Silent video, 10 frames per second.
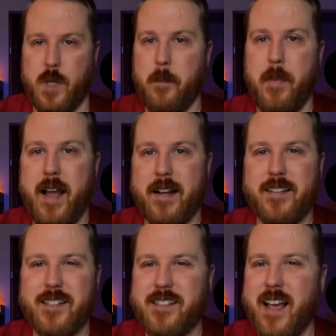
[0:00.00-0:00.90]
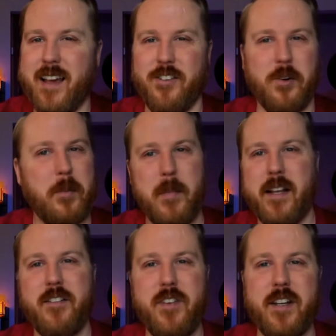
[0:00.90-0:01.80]
I'm back in the saddle
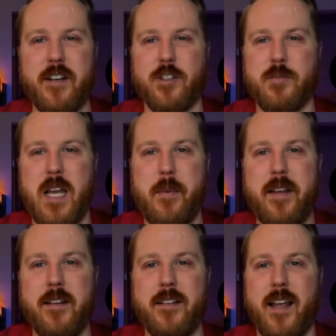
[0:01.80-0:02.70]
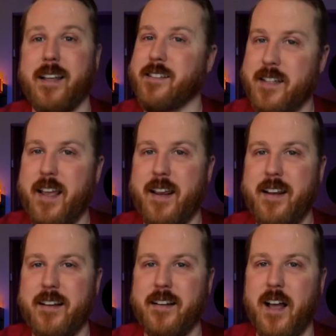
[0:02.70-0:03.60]
making videos, baby. And today,
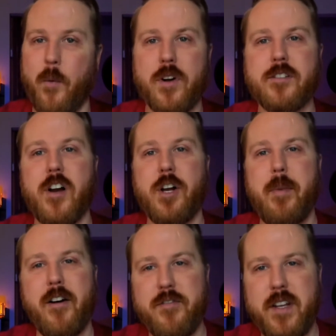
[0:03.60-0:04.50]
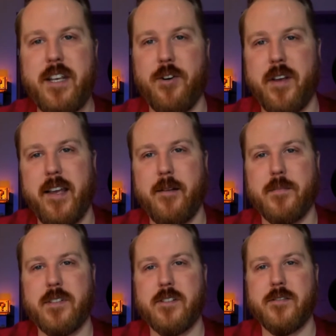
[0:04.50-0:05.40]
I want to talk about video
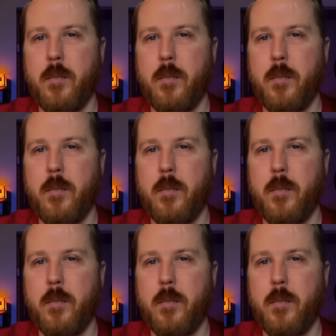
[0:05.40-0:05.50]
games.